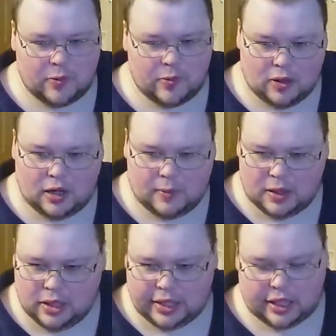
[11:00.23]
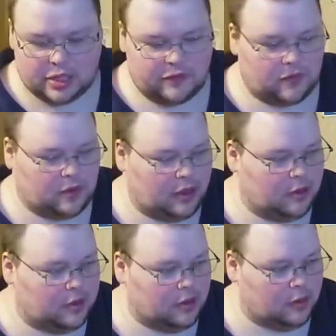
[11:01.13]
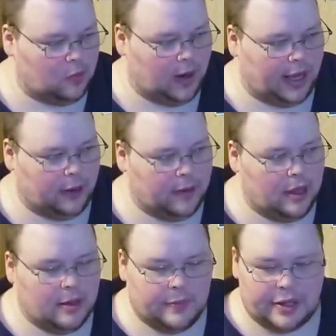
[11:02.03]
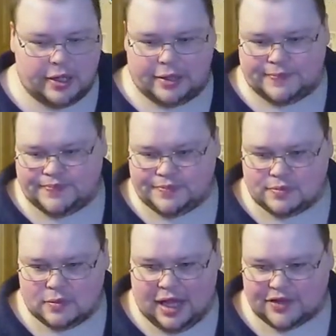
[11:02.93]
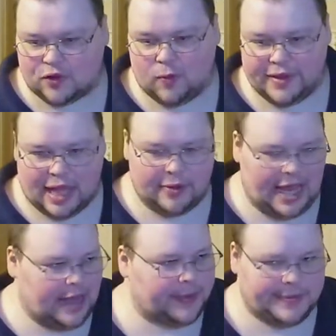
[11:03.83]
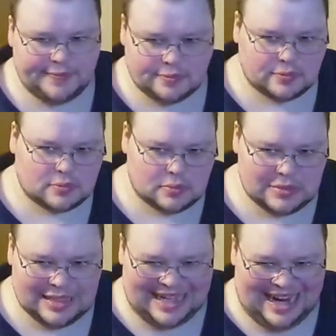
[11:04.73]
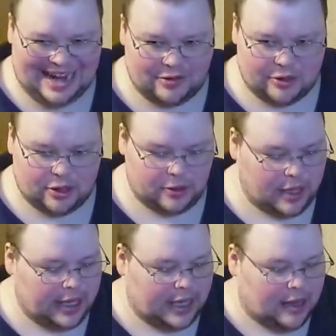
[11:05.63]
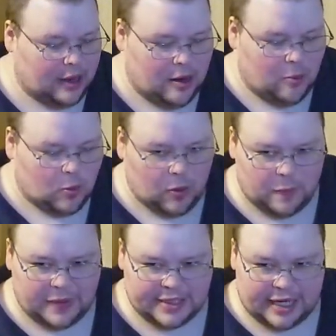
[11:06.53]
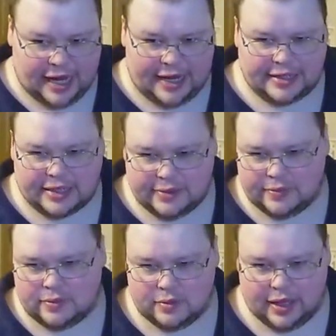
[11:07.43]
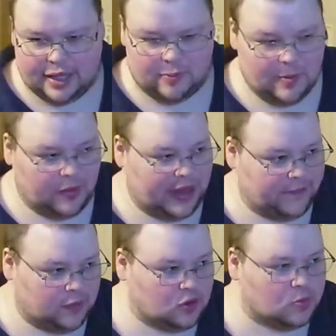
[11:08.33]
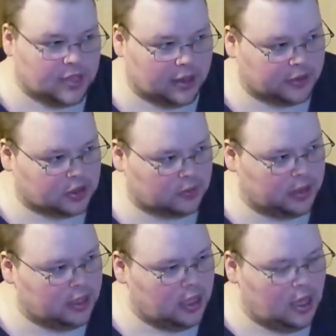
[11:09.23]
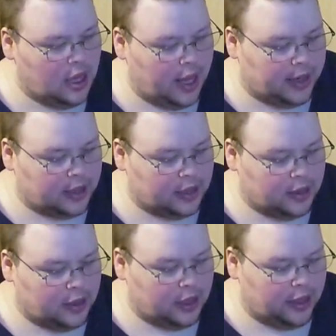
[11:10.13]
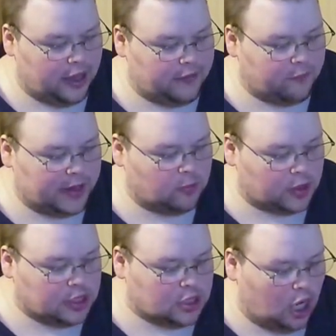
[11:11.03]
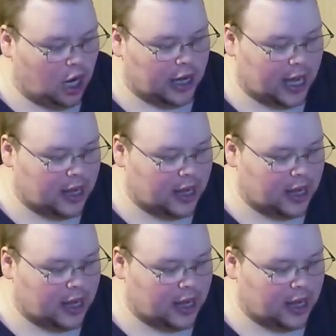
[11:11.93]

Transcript: would talk about Linux for, you know, a while. But uh, as for when that would happen, I don't know. We're both busy guys, and we both have YouTube channels to run. And if we were to talk,